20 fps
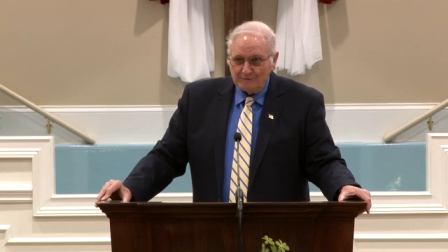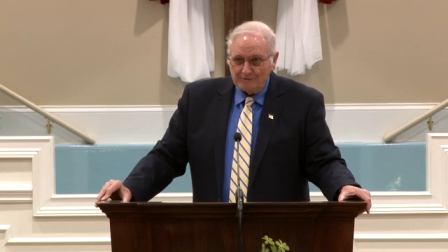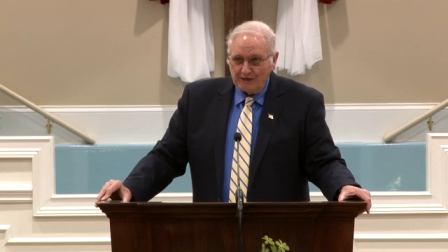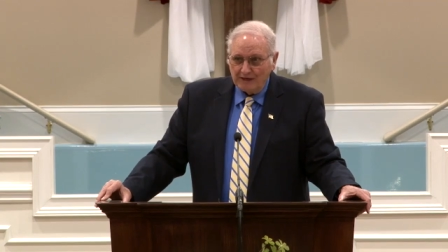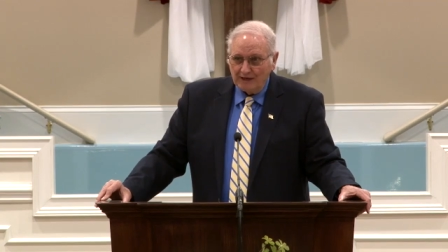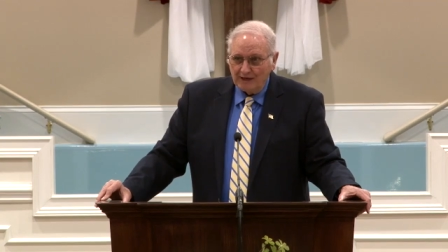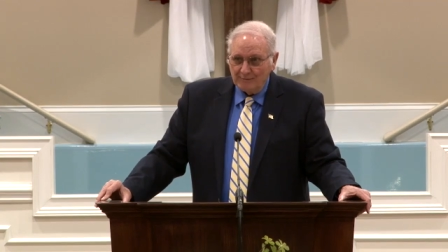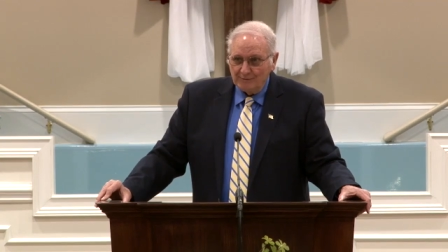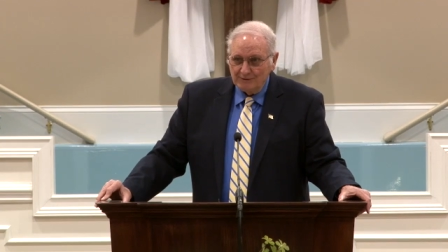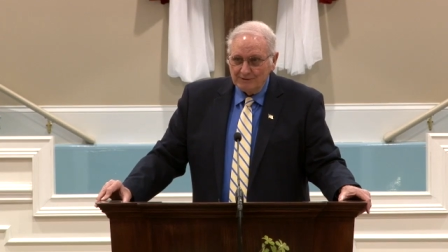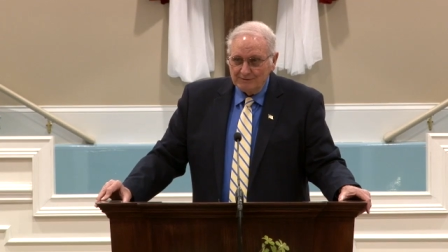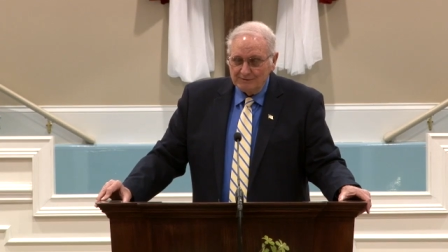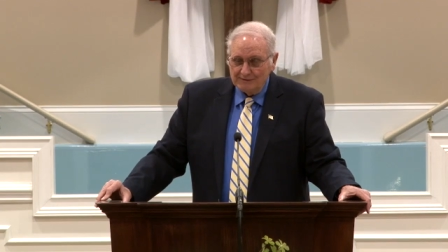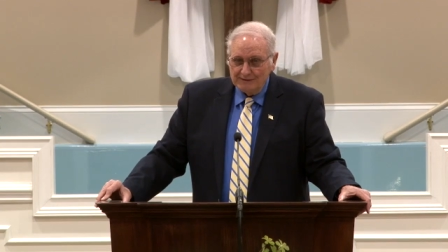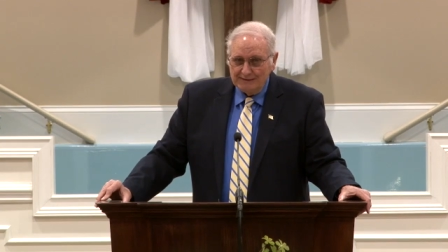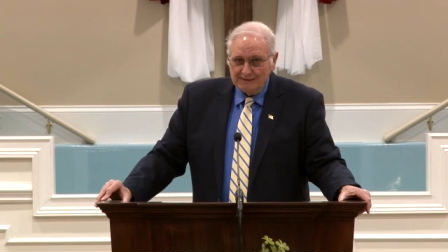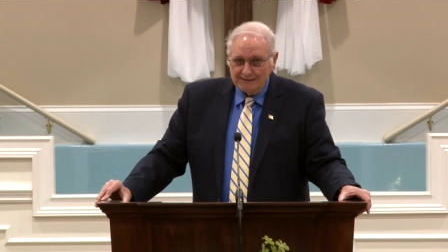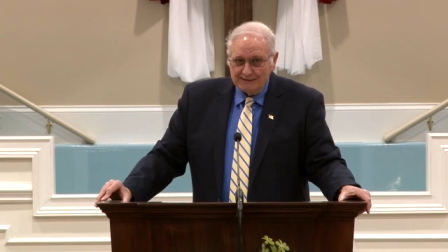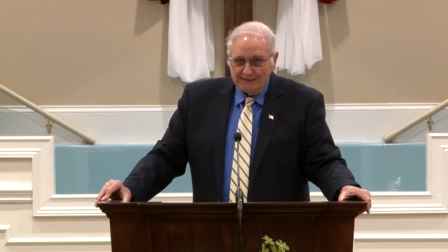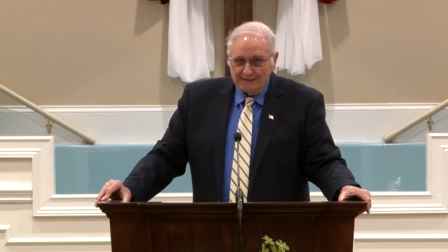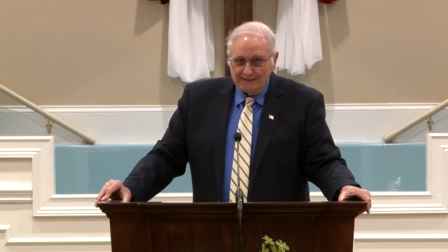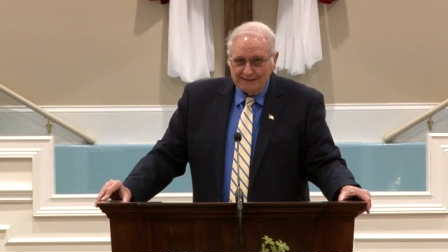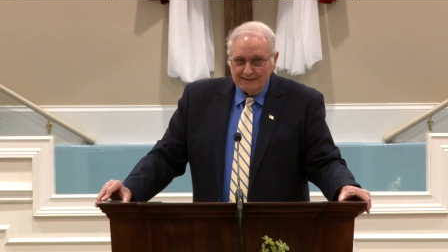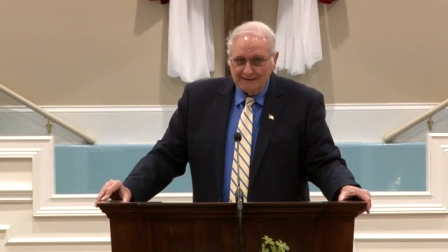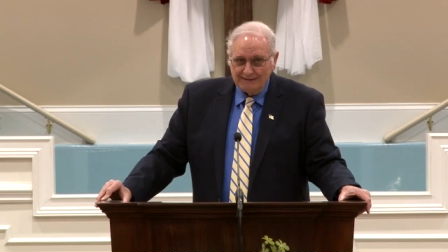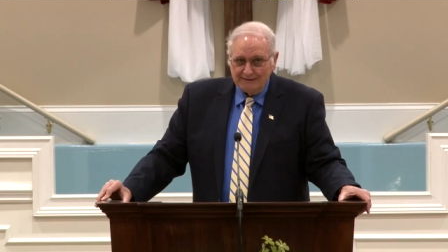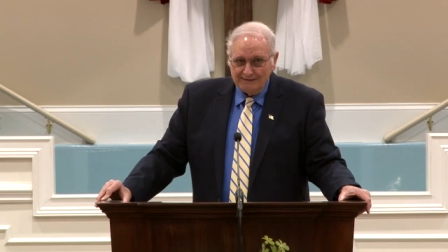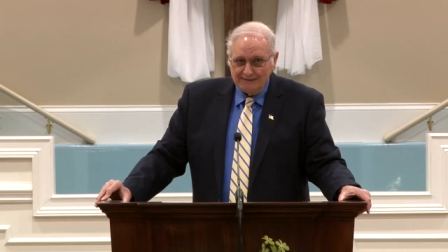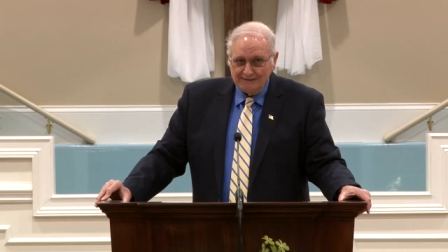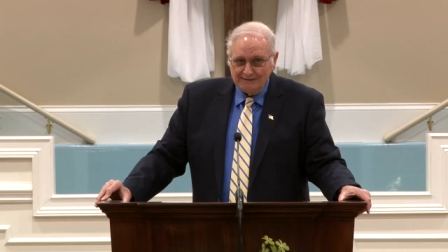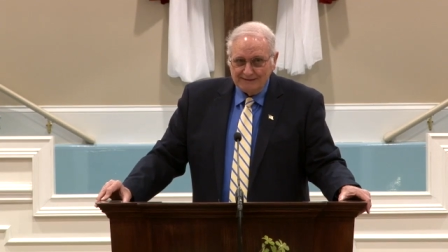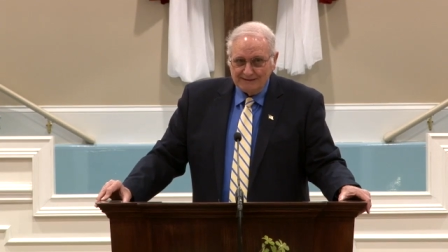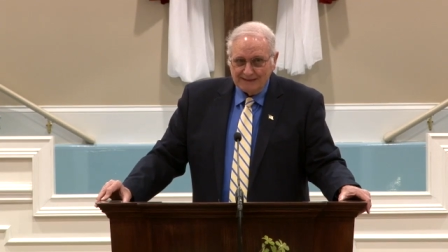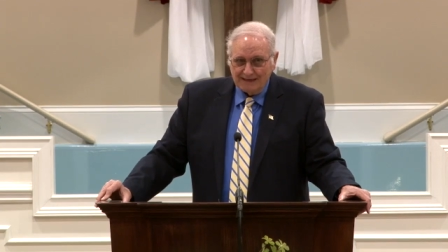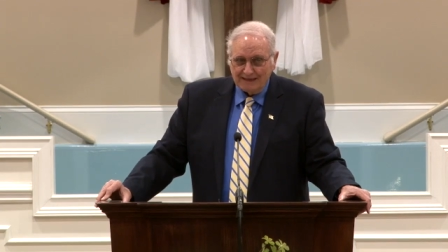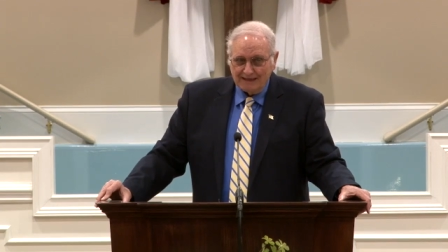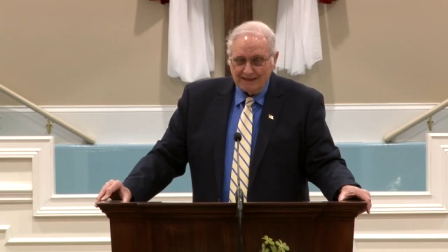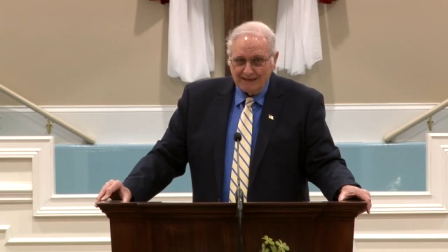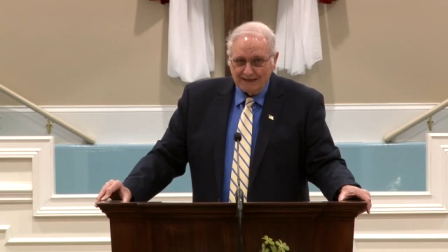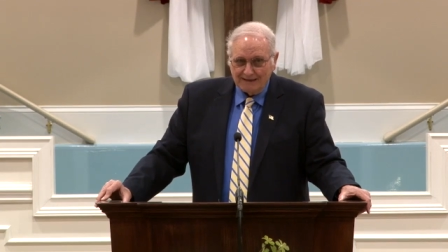Terrible. You know, it's
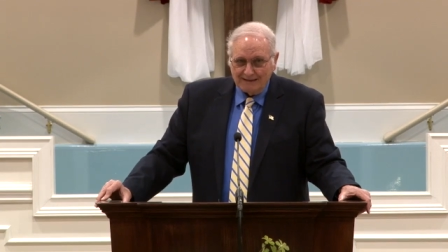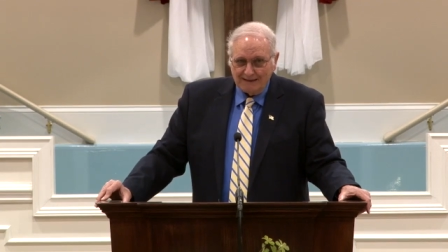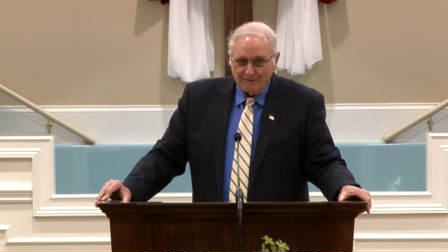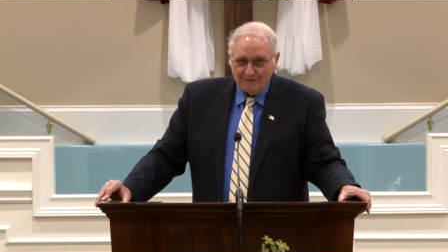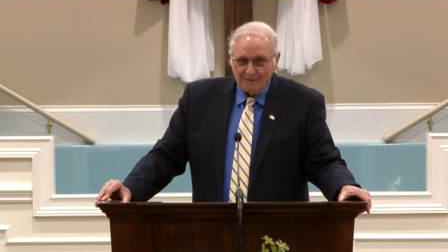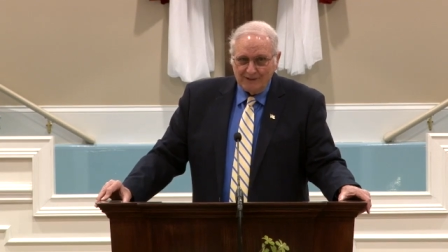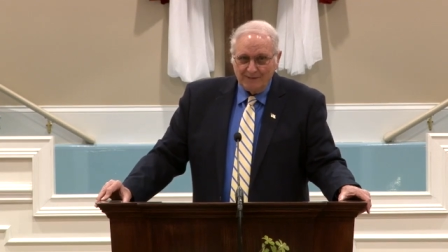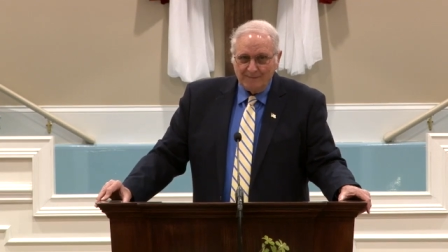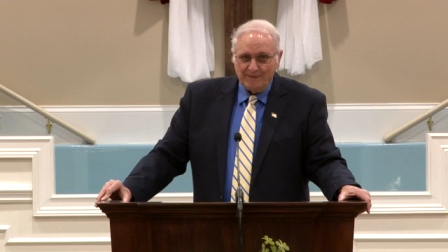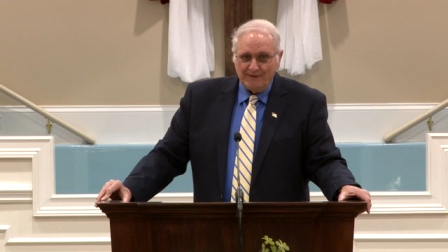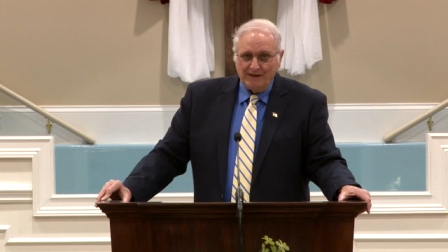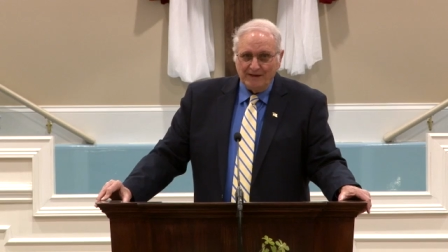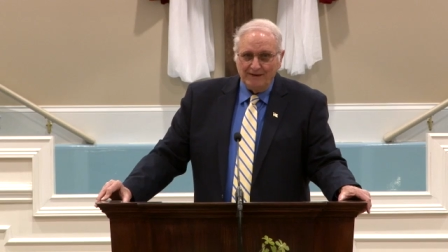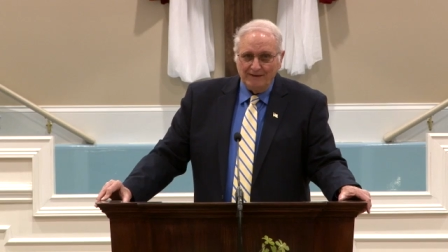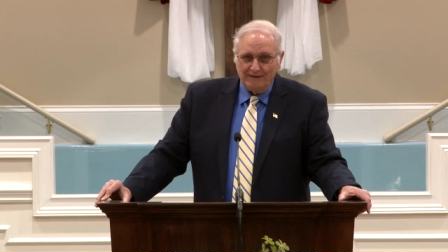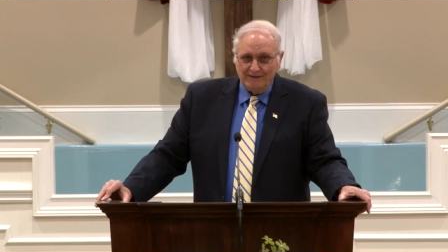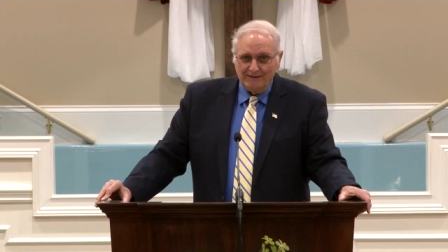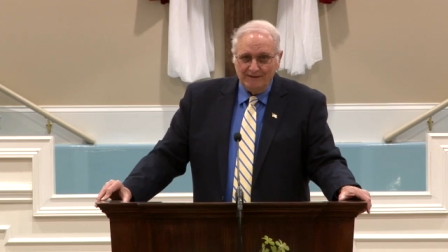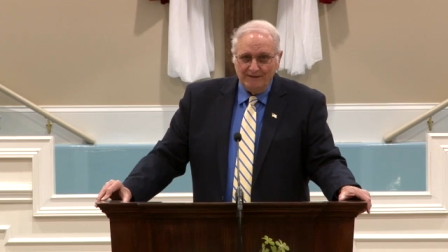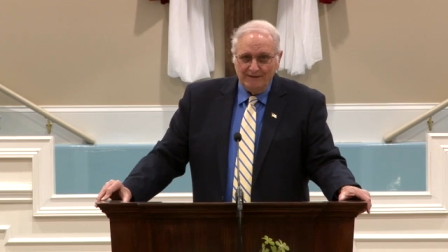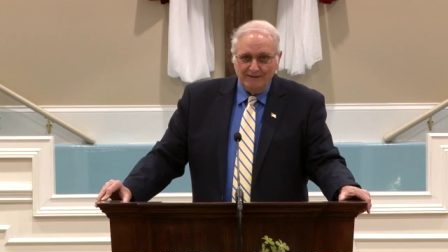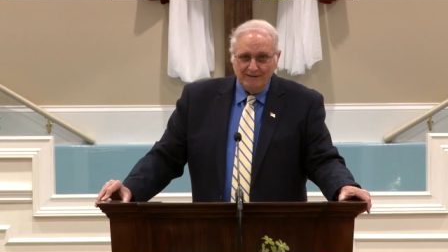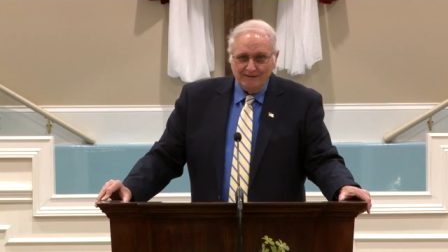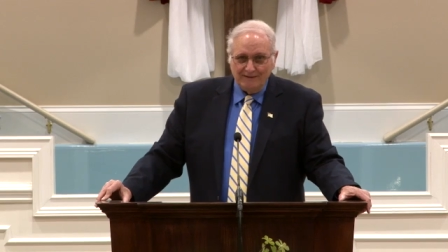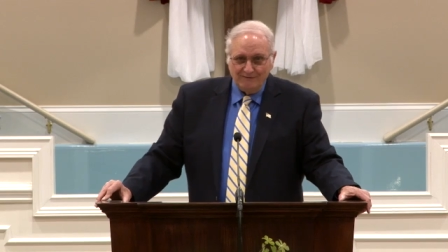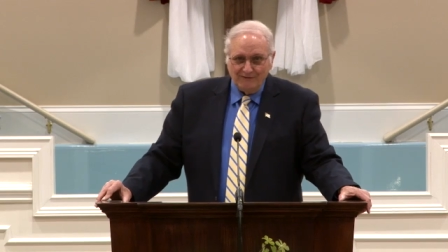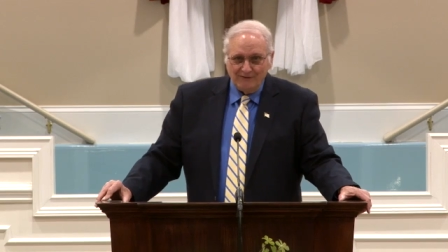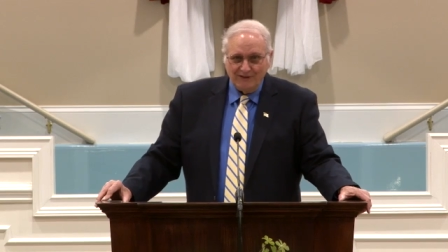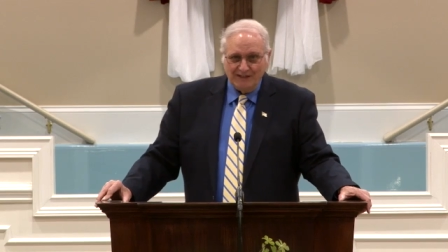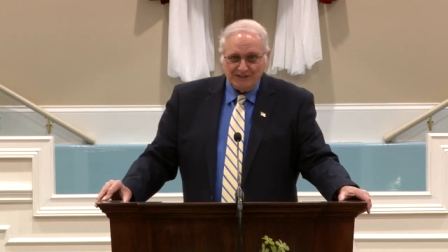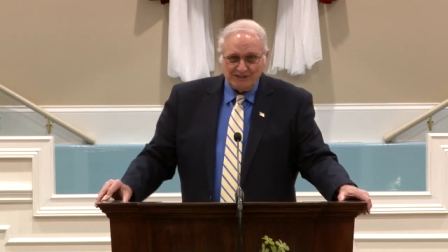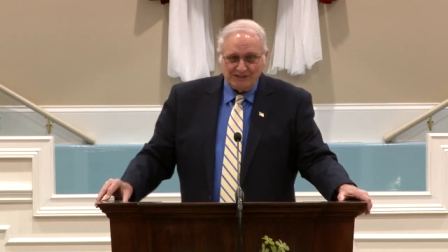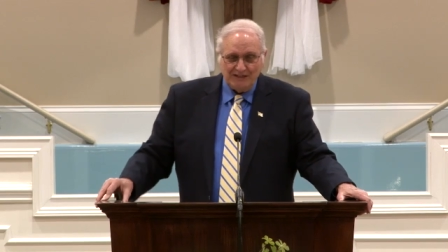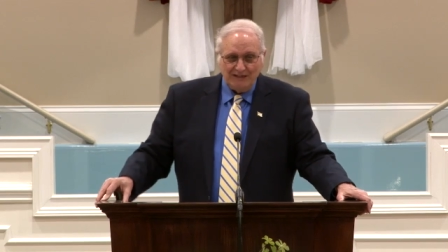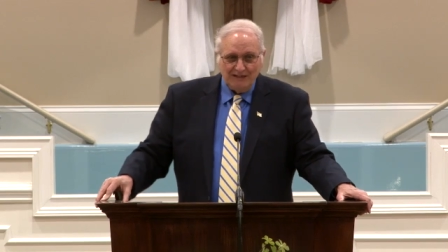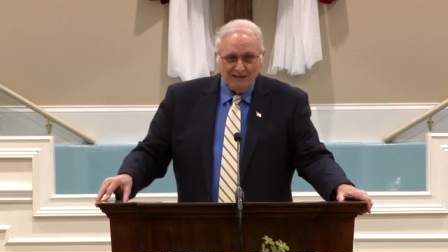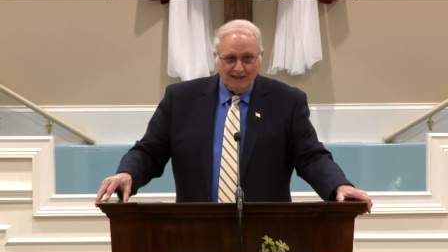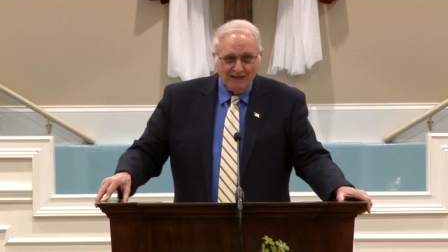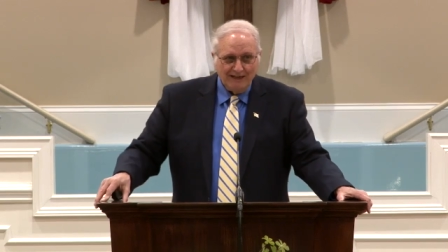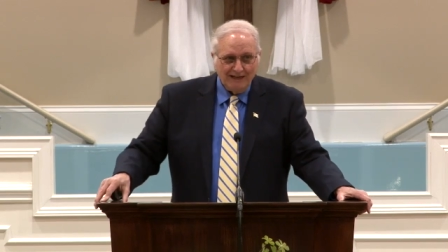kind of like that one up there in
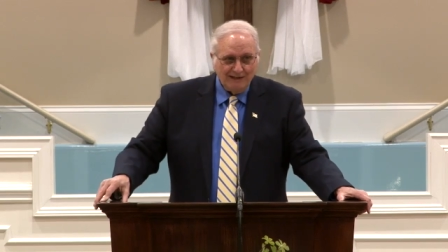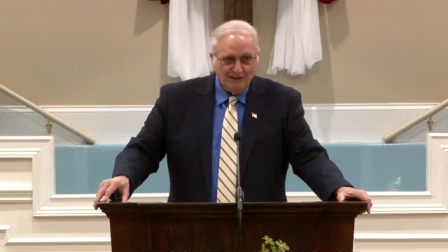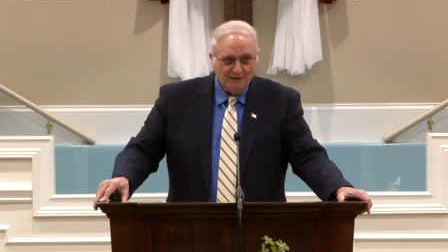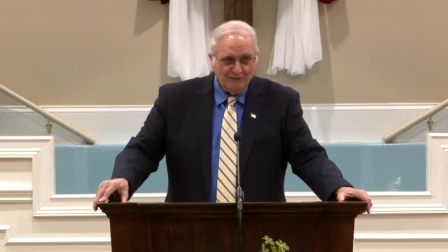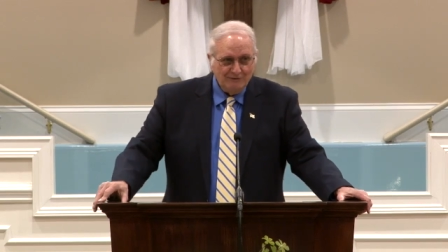Philistine land.